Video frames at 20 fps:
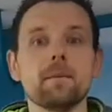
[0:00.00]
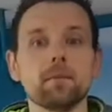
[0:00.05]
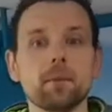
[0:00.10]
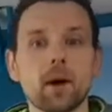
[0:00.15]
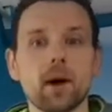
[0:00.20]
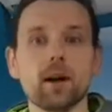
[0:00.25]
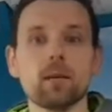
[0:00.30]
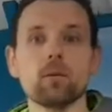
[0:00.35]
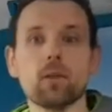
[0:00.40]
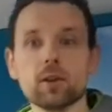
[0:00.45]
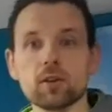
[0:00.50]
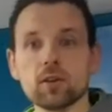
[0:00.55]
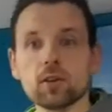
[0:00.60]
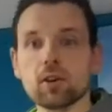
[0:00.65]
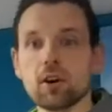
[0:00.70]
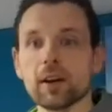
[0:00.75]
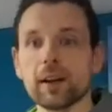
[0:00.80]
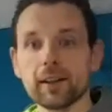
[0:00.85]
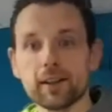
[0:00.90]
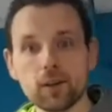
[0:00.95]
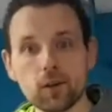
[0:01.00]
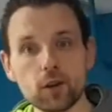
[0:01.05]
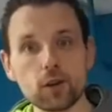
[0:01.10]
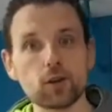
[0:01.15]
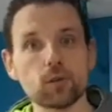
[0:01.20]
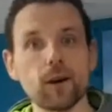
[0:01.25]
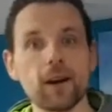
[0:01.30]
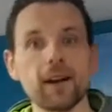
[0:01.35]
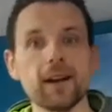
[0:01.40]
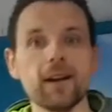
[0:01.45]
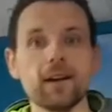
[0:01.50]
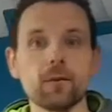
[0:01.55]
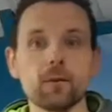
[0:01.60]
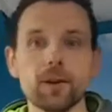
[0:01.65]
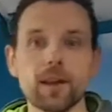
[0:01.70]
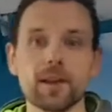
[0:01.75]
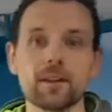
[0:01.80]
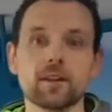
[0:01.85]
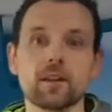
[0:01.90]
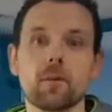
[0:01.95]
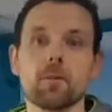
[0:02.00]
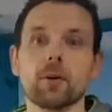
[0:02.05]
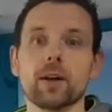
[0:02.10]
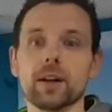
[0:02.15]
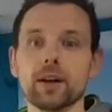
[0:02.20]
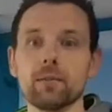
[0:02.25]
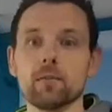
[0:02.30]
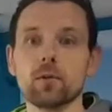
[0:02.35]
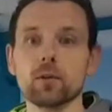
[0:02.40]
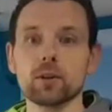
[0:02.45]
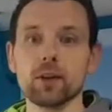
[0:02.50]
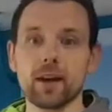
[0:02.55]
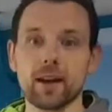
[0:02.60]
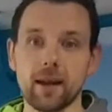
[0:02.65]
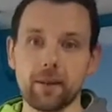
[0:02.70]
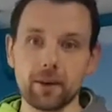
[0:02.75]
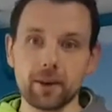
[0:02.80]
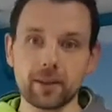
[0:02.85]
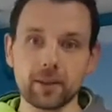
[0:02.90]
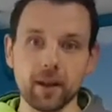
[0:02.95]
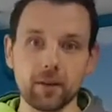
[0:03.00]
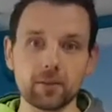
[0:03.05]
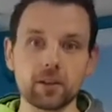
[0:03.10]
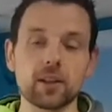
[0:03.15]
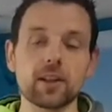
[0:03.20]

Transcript: But once you start getting used to it, we then start bringing in more dynamic stuff.